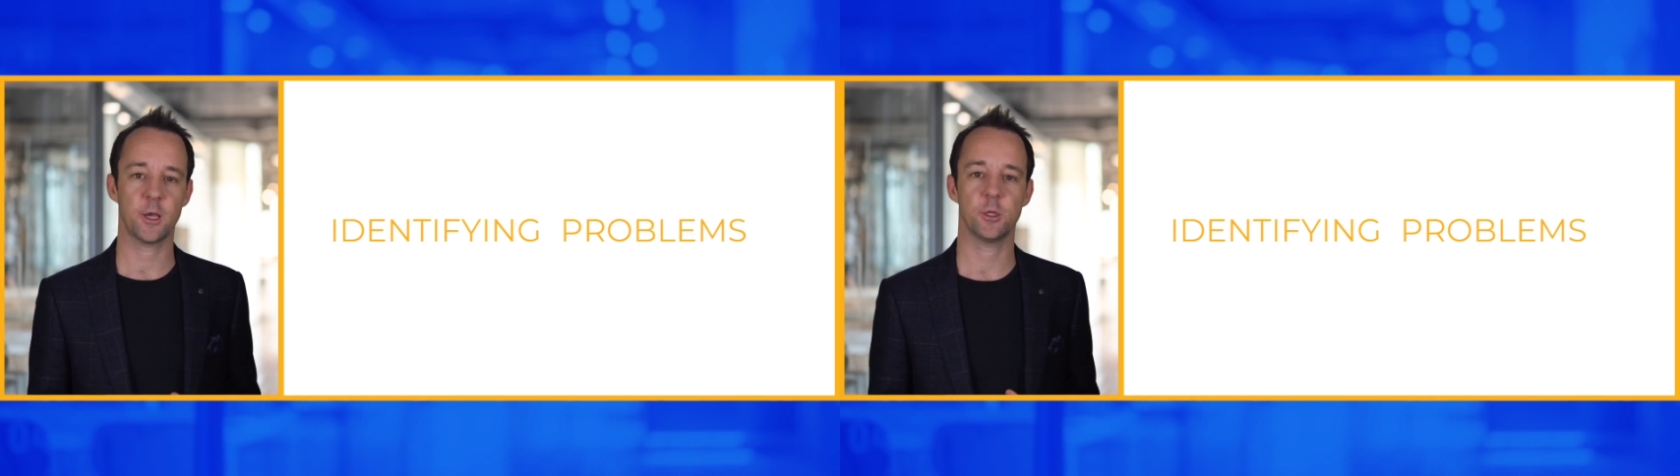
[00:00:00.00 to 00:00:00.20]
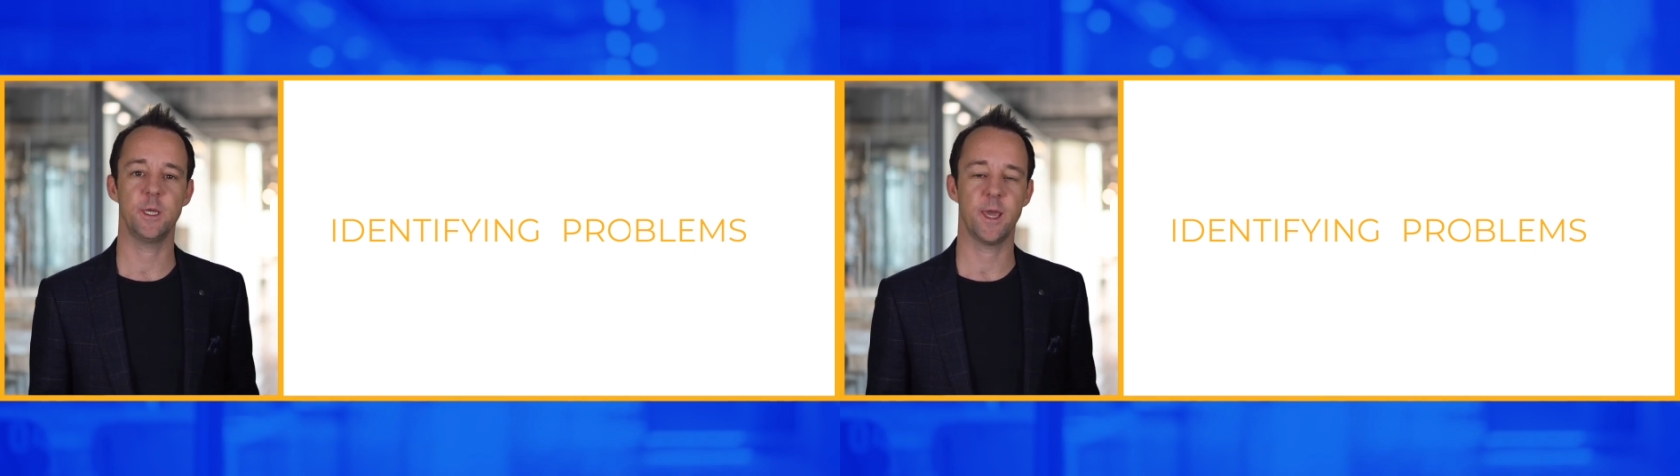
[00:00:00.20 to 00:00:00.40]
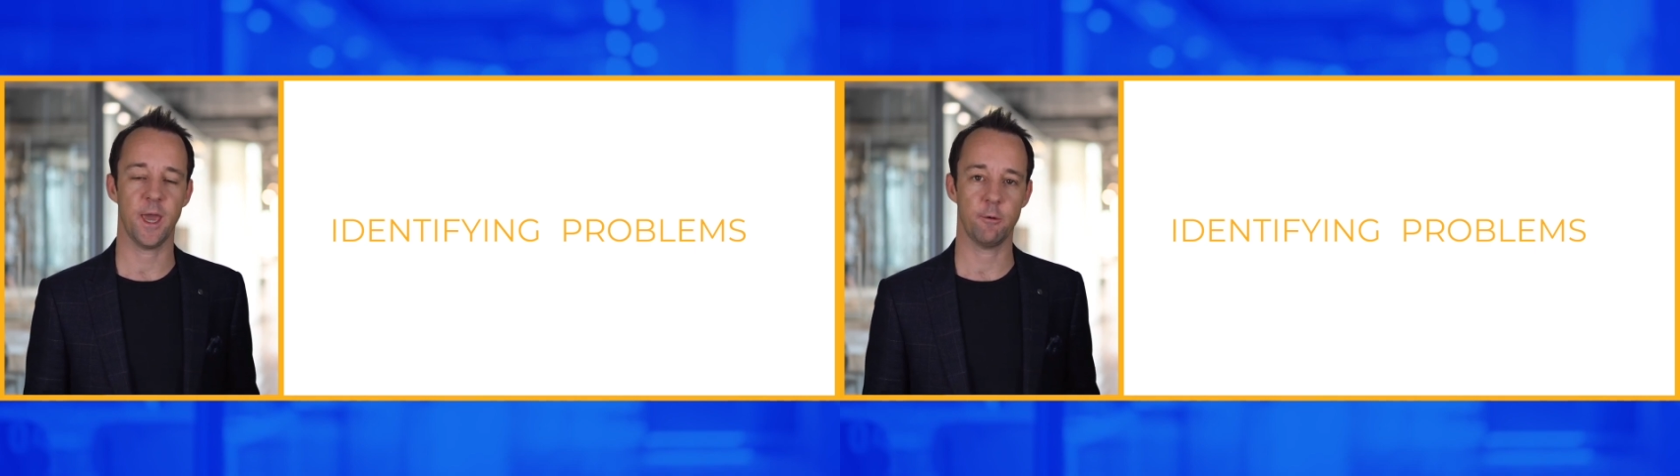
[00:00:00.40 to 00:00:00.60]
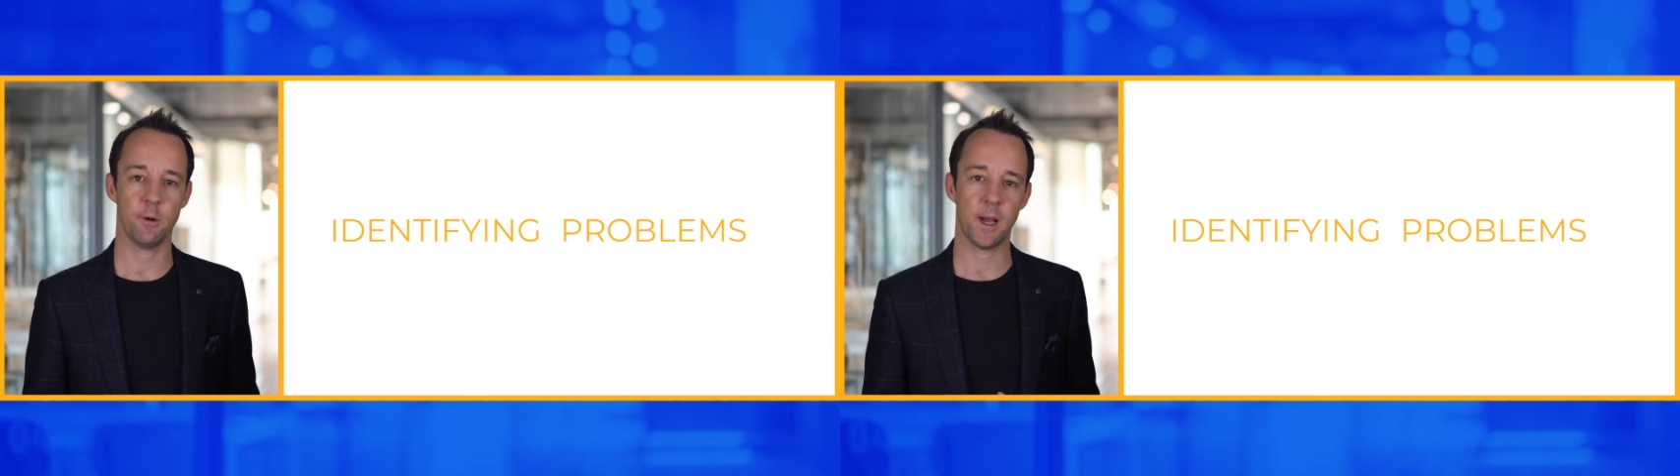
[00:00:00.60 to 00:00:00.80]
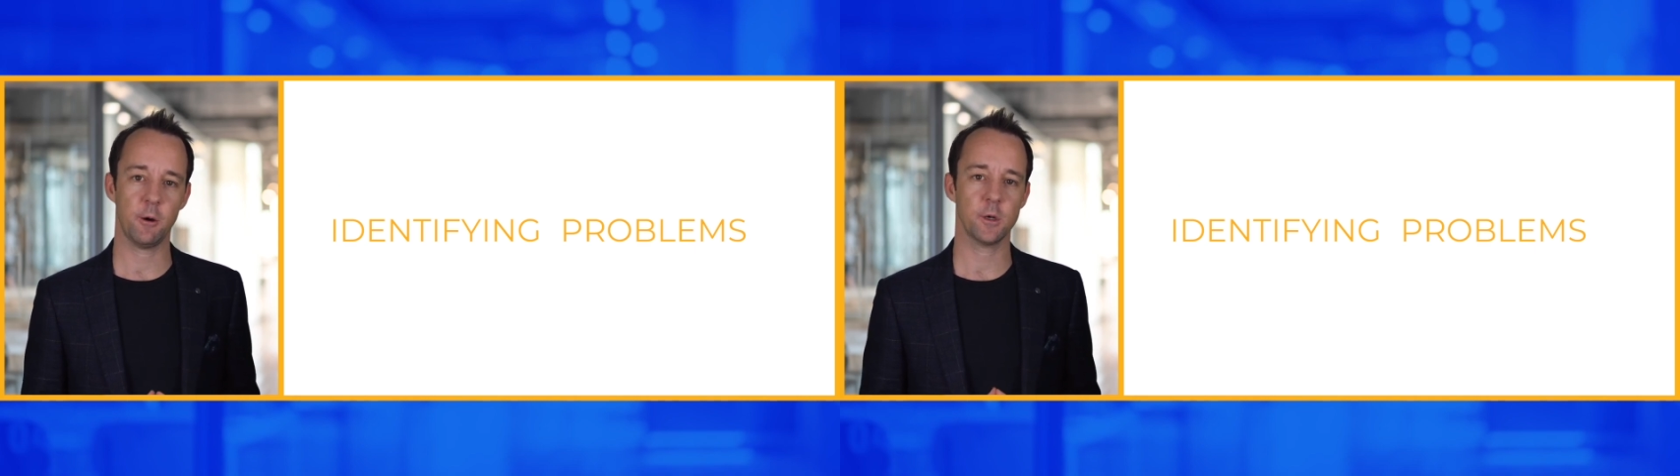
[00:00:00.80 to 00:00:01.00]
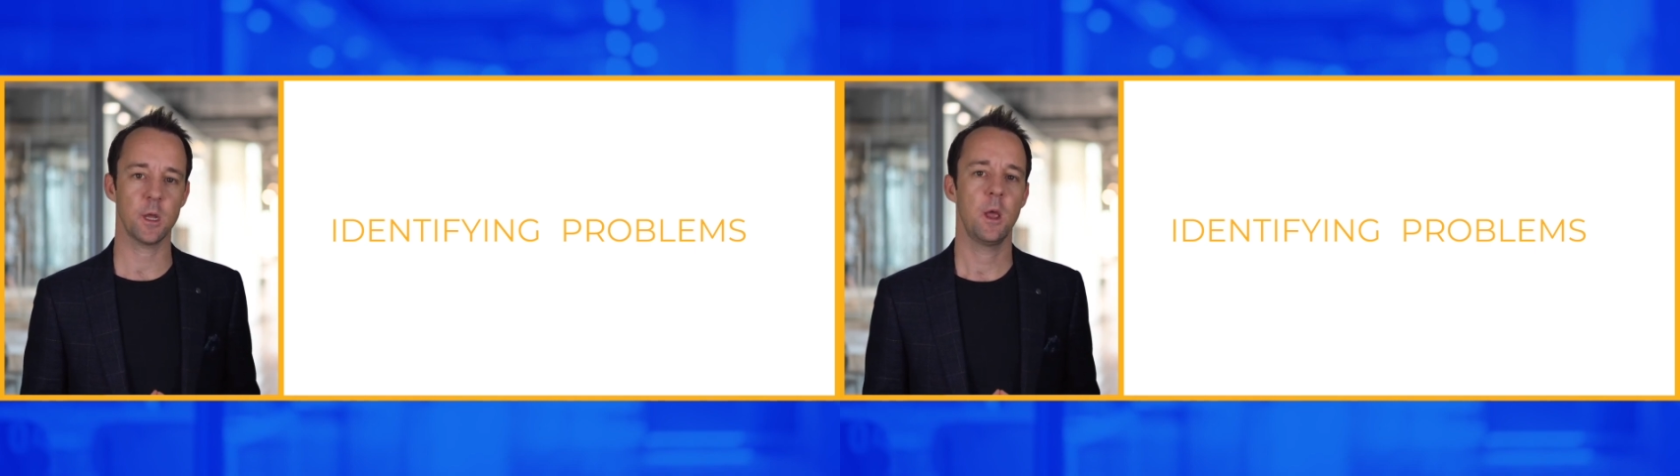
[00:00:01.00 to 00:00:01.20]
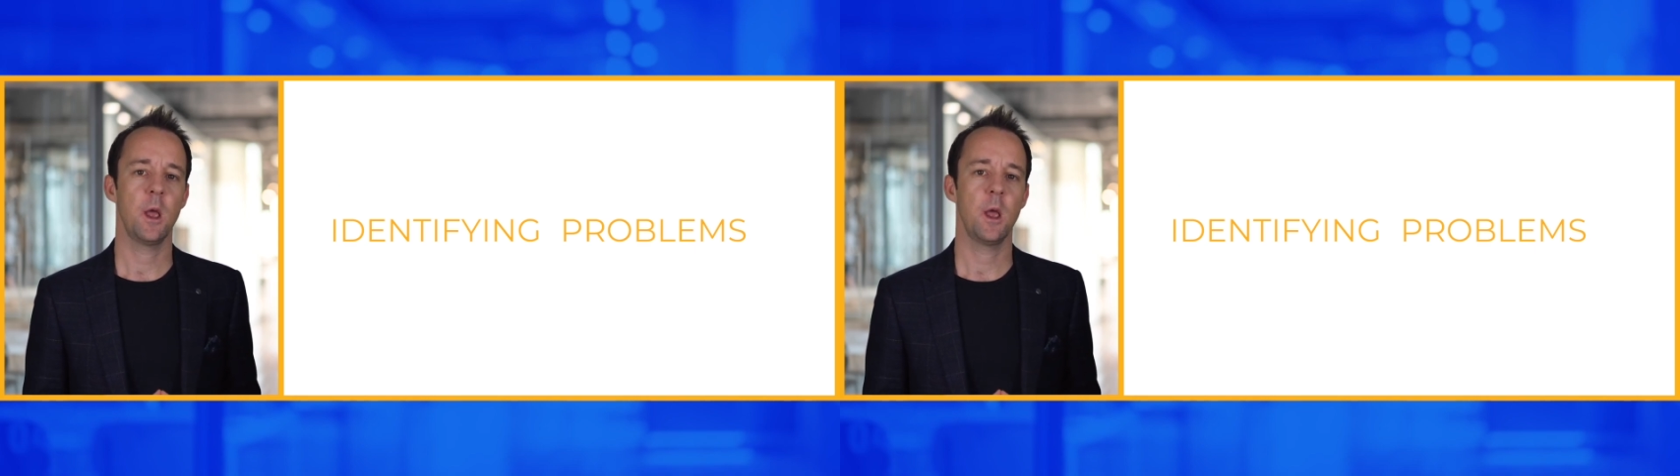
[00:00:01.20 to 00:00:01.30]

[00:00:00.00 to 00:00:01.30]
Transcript: actually care about